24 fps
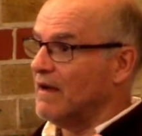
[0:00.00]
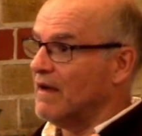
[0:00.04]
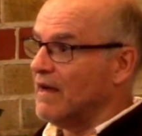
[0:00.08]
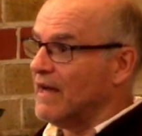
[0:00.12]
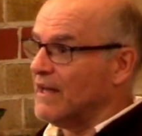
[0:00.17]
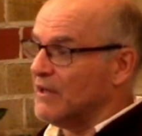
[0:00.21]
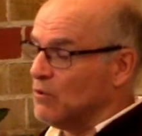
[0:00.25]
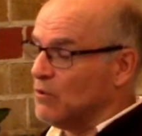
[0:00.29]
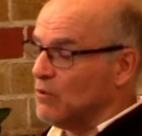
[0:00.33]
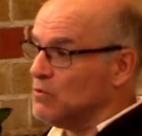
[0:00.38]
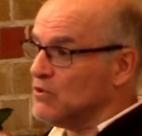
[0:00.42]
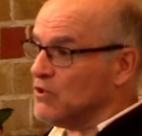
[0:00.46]

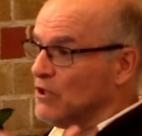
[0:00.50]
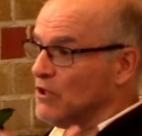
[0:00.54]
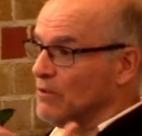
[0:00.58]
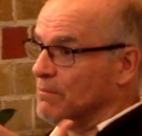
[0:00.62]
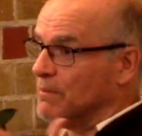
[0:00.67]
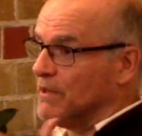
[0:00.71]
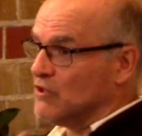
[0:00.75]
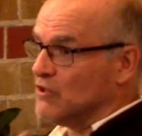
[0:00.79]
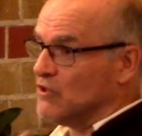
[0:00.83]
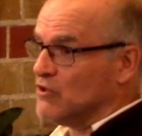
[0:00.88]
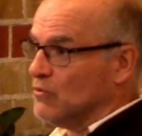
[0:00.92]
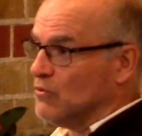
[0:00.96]
and also
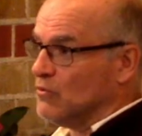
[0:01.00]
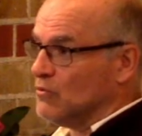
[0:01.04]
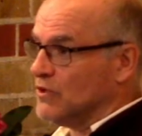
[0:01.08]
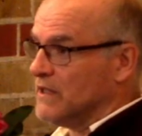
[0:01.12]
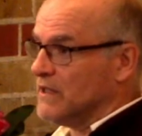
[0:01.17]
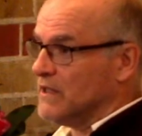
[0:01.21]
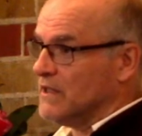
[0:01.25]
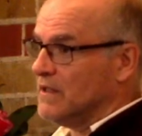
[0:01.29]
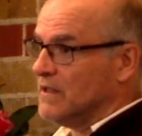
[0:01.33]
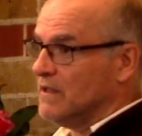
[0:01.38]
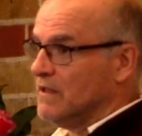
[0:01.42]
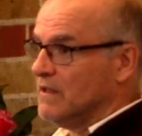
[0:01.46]
being
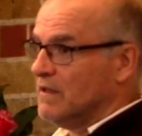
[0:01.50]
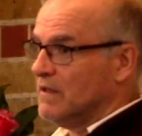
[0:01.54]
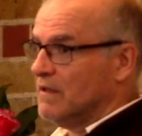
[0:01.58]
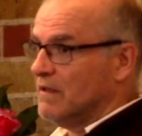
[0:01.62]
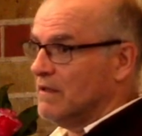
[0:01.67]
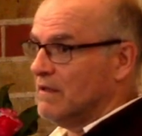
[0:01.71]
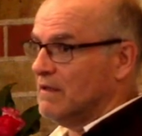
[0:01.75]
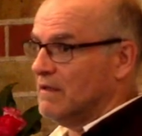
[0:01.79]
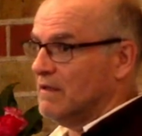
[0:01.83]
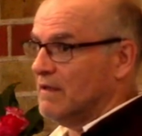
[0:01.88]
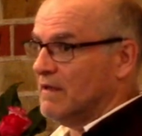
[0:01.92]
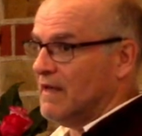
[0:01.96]
salty
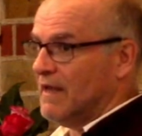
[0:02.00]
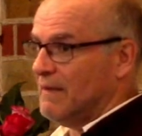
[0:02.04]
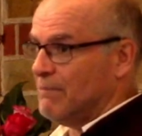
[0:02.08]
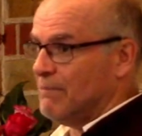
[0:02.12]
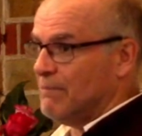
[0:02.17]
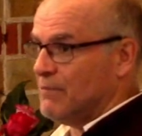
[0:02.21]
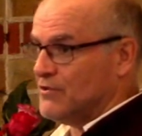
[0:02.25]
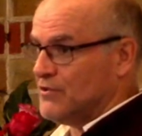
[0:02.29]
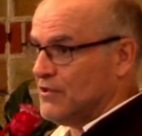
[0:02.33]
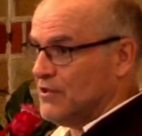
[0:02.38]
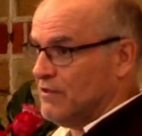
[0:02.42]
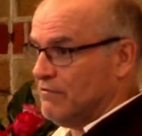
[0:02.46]
and
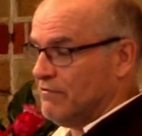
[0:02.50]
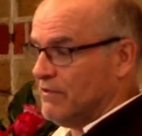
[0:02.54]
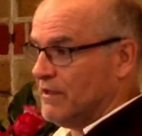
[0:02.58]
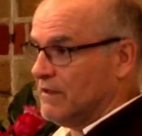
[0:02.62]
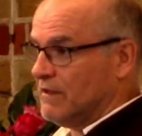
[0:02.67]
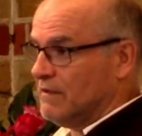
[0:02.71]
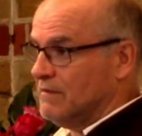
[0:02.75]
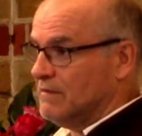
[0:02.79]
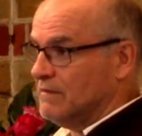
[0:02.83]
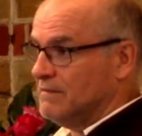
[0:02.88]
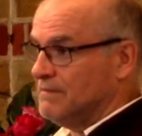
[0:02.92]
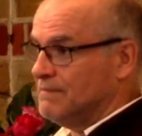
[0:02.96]
preserving.
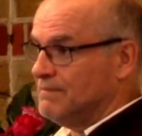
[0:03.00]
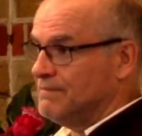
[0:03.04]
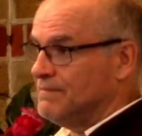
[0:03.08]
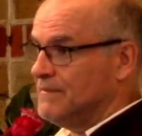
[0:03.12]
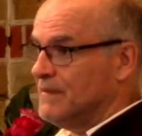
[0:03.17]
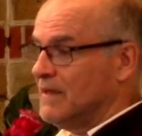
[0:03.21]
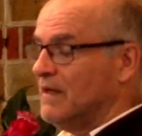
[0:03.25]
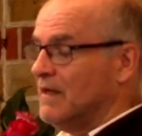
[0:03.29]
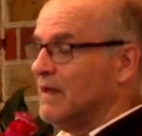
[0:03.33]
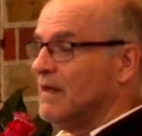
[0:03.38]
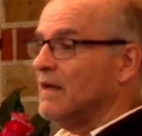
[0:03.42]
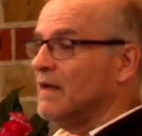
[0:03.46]

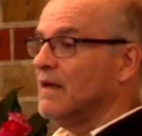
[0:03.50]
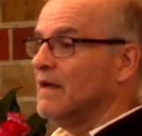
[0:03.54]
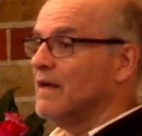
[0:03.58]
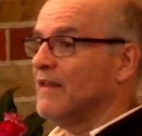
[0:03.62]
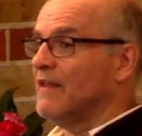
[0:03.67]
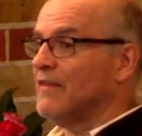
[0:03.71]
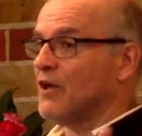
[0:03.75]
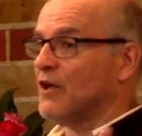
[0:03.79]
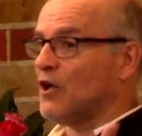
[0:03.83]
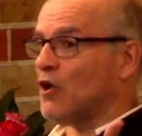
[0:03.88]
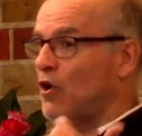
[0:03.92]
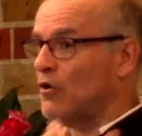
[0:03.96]

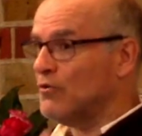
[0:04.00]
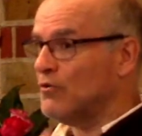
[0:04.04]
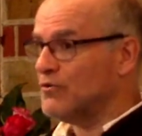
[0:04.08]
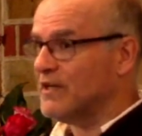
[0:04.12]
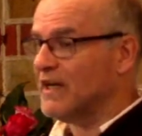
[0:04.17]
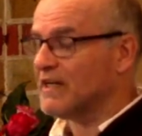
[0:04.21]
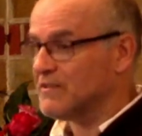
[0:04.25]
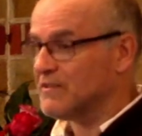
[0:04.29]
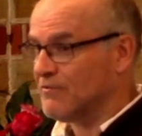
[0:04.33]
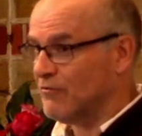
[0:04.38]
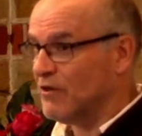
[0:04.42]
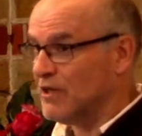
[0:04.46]
And the
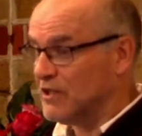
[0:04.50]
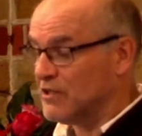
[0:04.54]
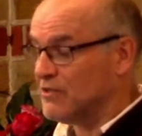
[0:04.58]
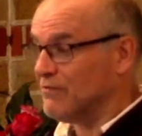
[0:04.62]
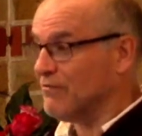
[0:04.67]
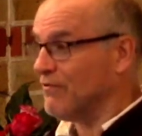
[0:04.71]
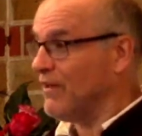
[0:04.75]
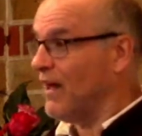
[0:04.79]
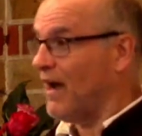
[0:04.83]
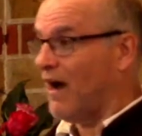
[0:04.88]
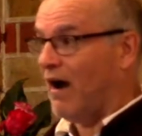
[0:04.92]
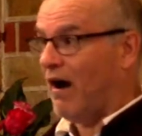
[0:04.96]
context for each
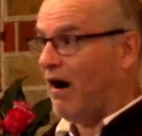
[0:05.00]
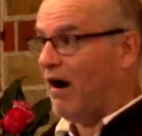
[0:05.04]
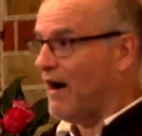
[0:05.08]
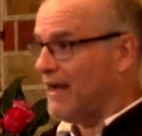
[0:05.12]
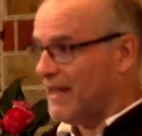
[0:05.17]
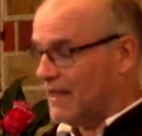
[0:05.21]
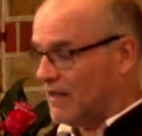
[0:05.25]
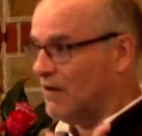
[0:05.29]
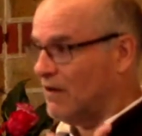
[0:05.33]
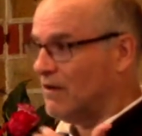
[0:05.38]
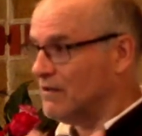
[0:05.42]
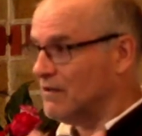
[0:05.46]
of that, I
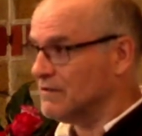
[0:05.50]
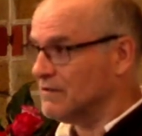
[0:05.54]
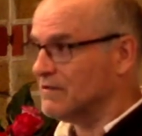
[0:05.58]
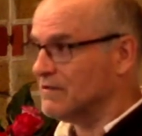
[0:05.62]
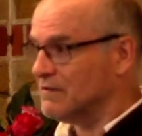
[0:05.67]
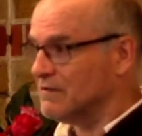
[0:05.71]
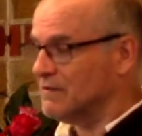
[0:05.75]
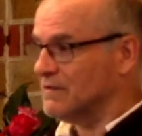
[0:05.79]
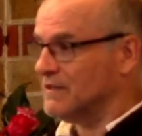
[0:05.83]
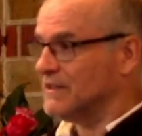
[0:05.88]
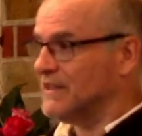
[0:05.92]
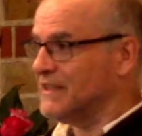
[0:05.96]
can't
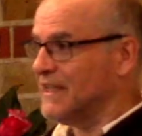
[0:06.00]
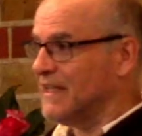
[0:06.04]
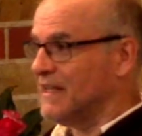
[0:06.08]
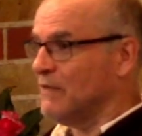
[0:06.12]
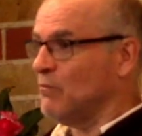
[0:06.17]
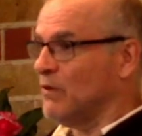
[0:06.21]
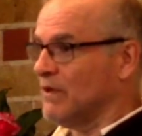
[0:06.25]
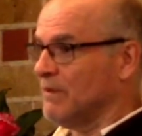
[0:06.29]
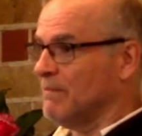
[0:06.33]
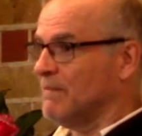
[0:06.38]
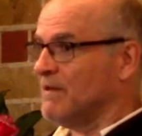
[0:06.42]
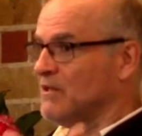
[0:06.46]
say
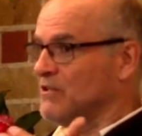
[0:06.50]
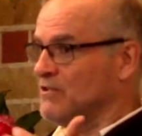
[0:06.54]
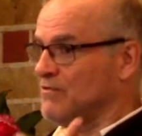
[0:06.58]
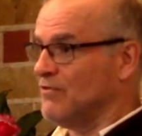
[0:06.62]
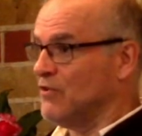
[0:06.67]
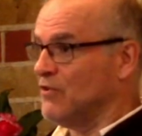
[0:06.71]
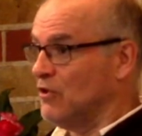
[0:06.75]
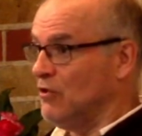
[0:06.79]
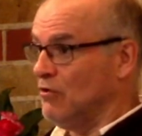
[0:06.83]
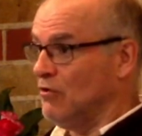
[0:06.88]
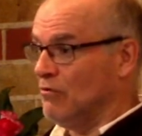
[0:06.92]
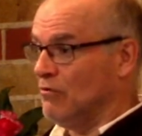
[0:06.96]
what it means
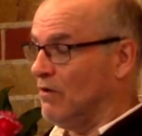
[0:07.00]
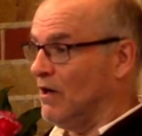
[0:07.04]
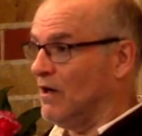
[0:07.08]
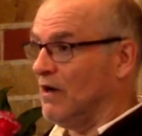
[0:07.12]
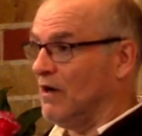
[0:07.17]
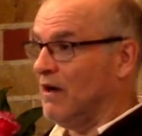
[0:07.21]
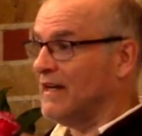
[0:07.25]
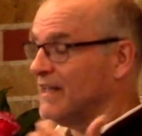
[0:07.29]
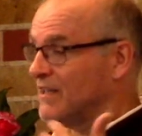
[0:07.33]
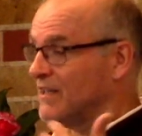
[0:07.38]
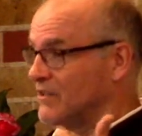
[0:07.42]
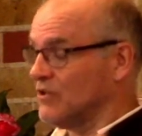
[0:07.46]
for you, and
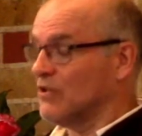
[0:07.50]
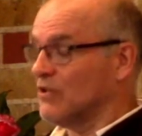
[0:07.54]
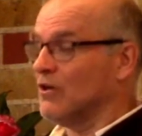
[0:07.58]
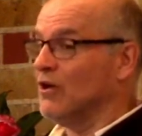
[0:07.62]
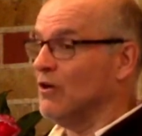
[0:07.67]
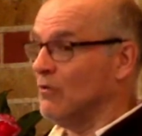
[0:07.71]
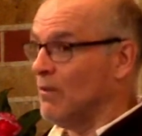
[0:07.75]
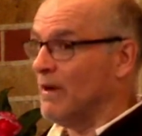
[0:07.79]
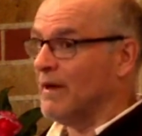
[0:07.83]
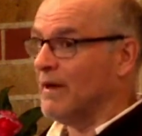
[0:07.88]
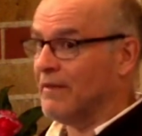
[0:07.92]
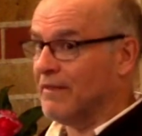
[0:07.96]
I need to go
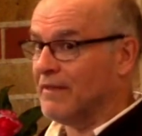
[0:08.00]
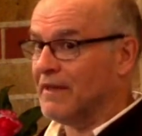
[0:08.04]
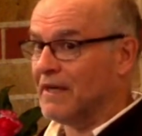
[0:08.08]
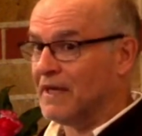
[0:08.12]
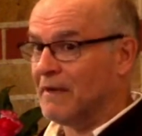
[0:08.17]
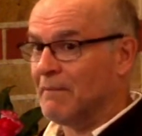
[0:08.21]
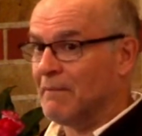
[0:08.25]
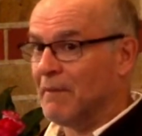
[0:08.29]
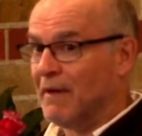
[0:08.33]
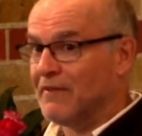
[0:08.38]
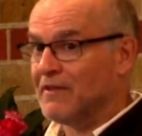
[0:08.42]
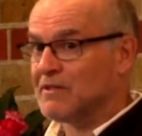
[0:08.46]
away and think
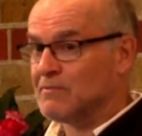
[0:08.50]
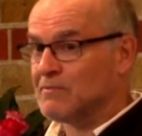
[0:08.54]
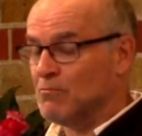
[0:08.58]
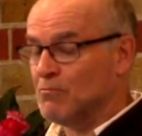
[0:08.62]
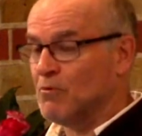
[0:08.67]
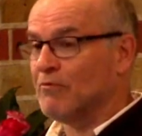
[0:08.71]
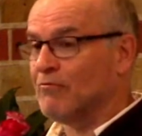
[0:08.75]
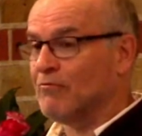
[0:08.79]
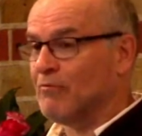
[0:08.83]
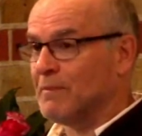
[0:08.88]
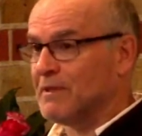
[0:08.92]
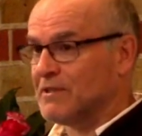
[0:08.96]
about this
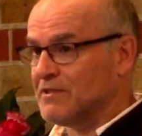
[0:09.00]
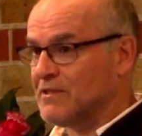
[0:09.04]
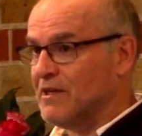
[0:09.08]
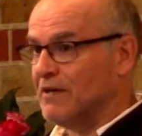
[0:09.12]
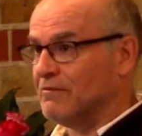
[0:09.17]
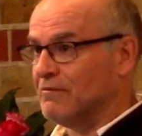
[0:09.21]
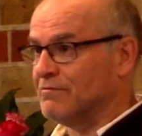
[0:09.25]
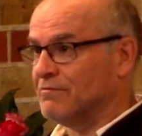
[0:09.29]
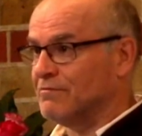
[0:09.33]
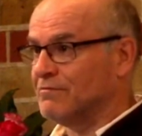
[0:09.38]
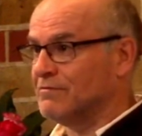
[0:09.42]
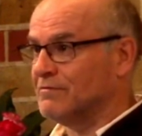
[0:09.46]
more for
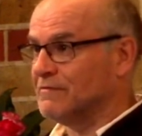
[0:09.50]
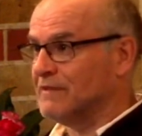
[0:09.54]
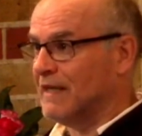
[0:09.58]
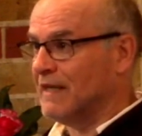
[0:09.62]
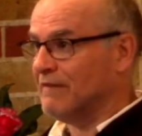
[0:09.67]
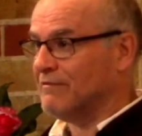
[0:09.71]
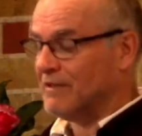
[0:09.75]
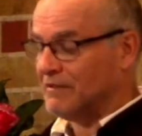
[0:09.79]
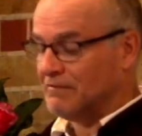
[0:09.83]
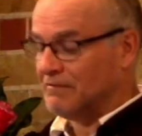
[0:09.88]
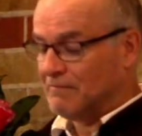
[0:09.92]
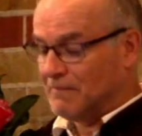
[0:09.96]
myself.
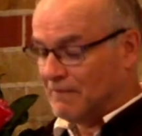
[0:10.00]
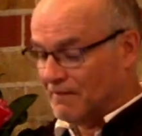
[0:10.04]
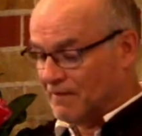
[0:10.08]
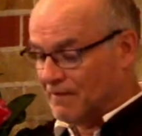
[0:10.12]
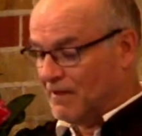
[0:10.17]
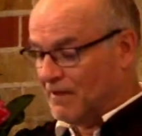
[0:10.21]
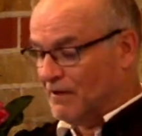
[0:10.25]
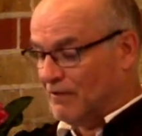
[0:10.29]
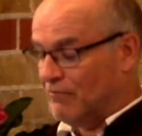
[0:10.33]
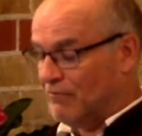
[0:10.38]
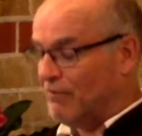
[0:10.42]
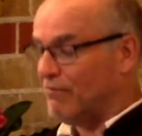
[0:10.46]
Having
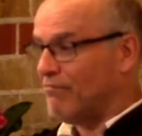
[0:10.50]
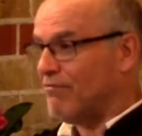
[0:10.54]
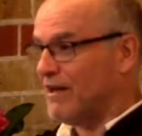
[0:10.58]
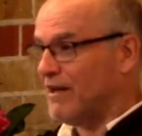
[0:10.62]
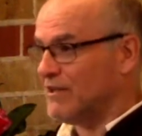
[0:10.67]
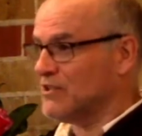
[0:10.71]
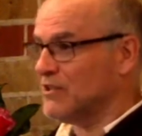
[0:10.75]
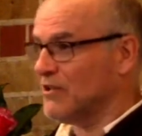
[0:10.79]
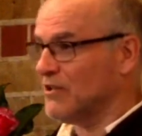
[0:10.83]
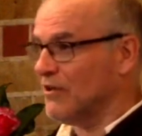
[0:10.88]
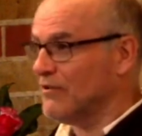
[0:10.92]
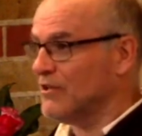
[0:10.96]

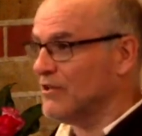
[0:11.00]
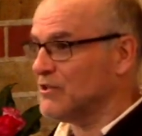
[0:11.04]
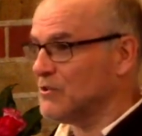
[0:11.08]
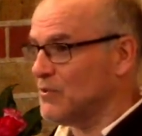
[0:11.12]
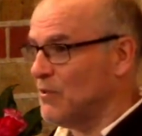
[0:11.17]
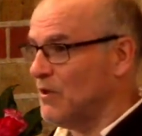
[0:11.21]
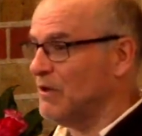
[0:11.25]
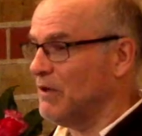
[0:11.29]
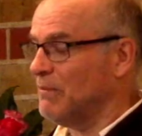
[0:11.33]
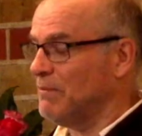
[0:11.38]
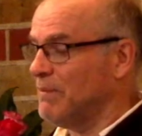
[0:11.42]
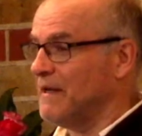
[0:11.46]
reflected on this
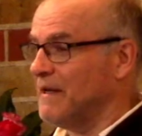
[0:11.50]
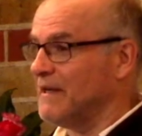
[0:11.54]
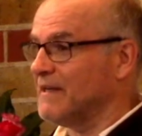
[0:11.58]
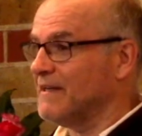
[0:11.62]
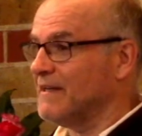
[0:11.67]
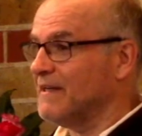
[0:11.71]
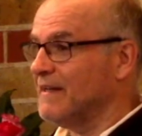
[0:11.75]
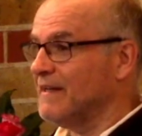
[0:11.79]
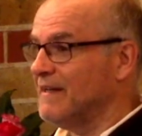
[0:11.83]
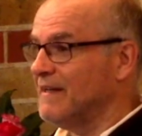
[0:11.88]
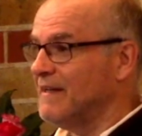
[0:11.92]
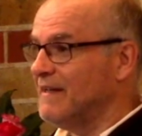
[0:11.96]
quite a
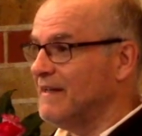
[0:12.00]
bit,